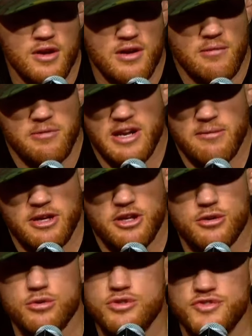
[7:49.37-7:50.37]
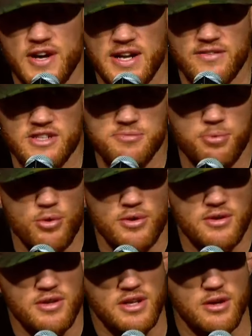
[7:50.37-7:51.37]
I'm a huge fan of the sport.
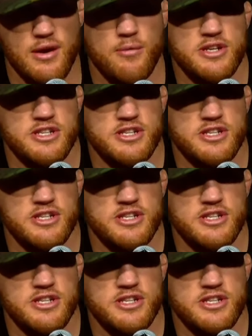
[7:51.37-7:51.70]
You know, I'm